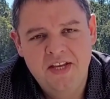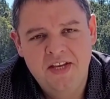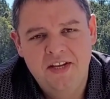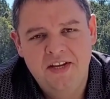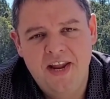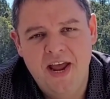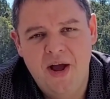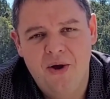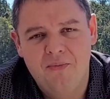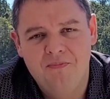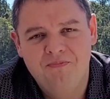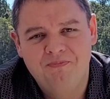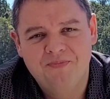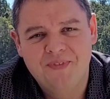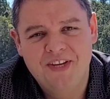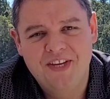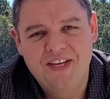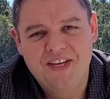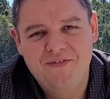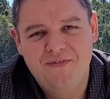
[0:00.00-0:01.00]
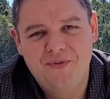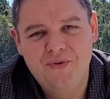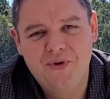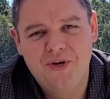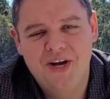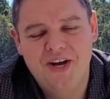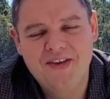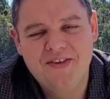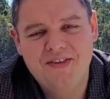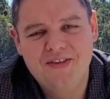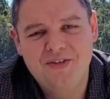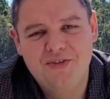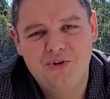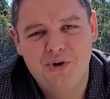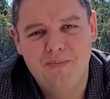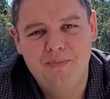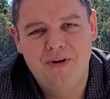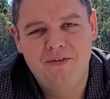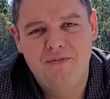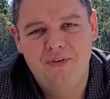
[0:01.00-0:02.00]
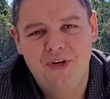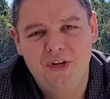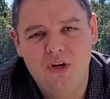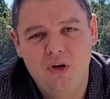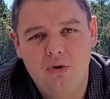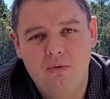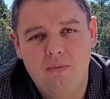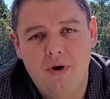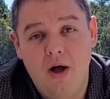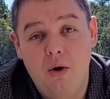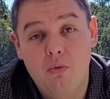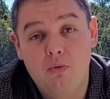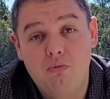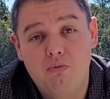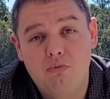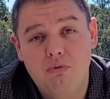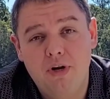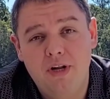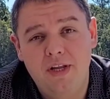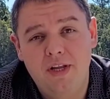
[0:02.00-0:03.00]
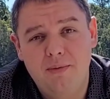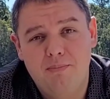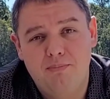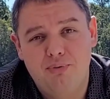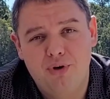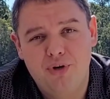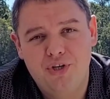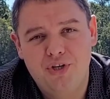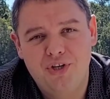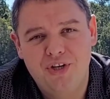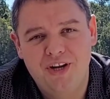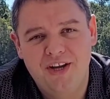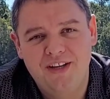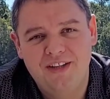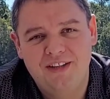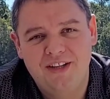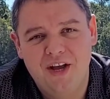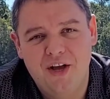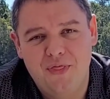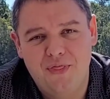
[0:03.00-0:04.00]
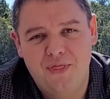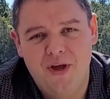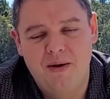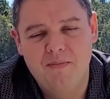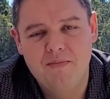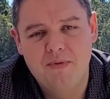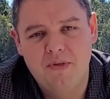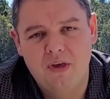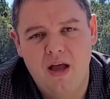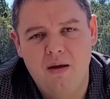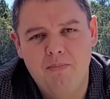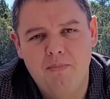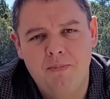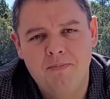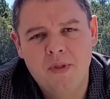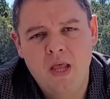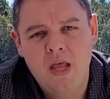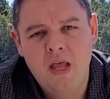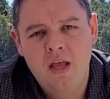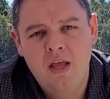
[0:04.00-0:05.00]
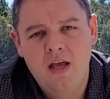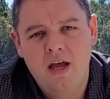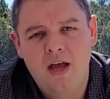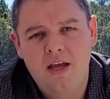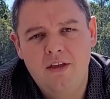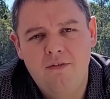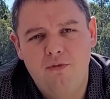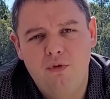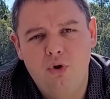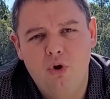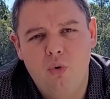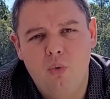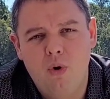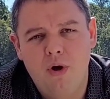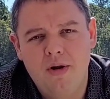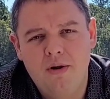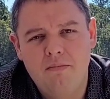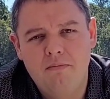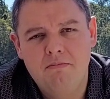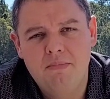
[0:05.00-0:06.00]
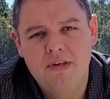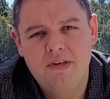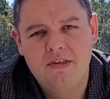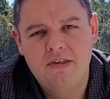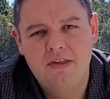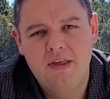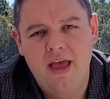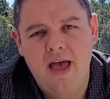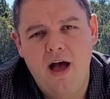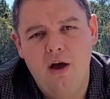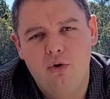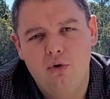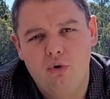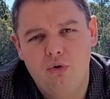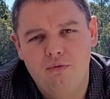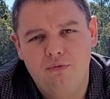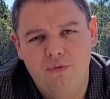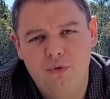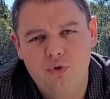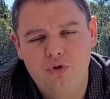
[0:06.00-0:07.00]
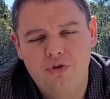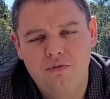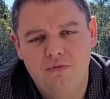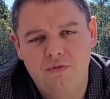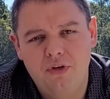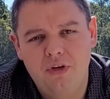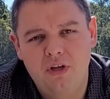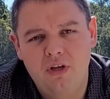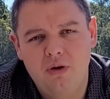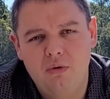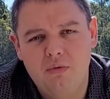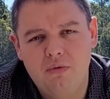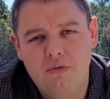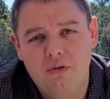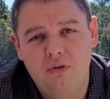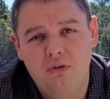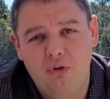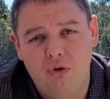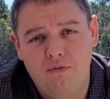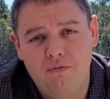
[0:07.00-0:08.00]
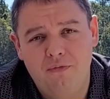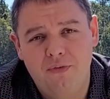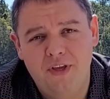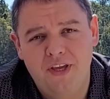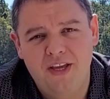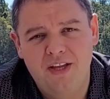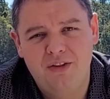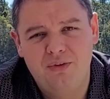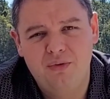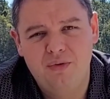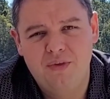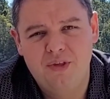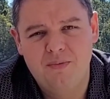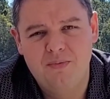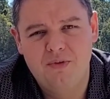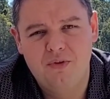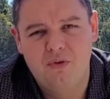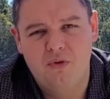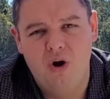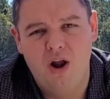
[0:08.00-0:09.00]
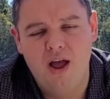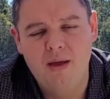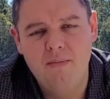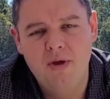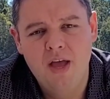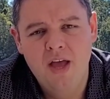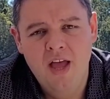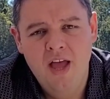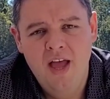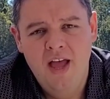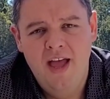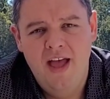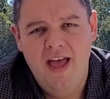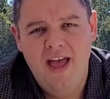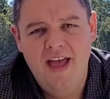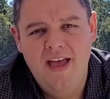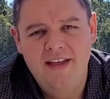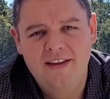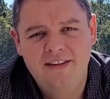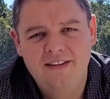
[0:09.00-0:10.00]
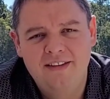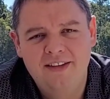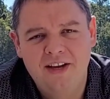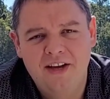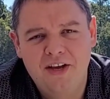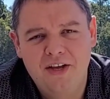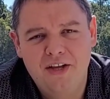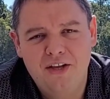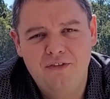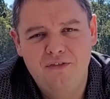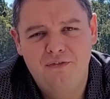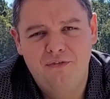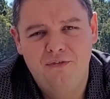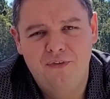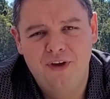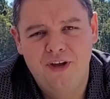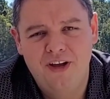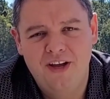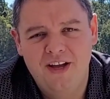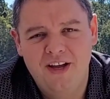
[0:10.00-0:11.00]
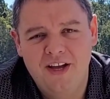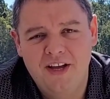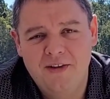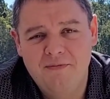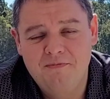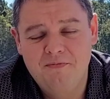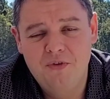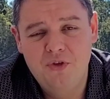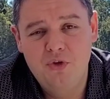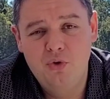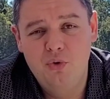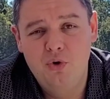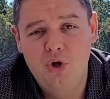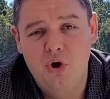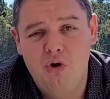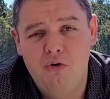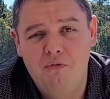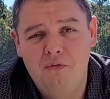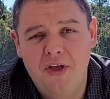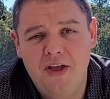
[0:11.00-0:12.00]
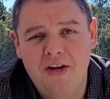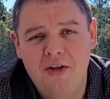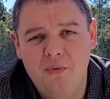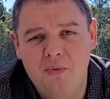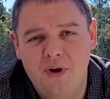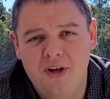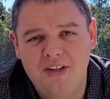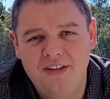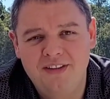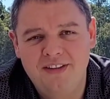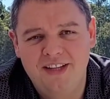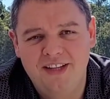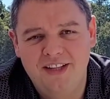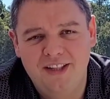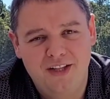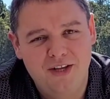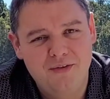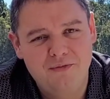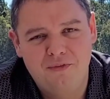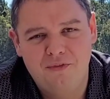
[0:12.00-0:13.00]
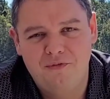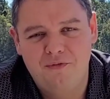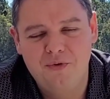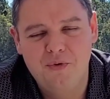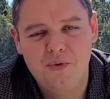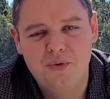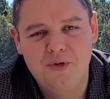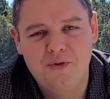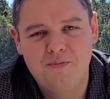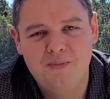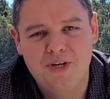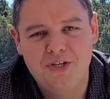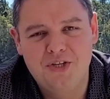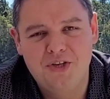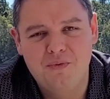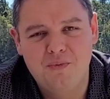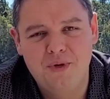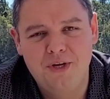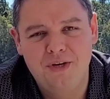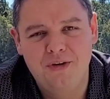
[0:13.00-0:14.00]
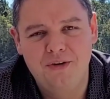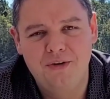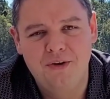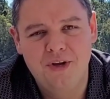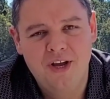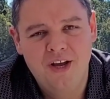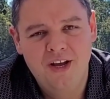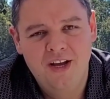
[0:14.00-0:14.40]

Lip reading: Now, if you guys enjoy my video, I would really appreciate a thumbs up. If you don't want to miss out on future videos, don't forget to subscribe. And if you know of anyone that loves food as much as we do,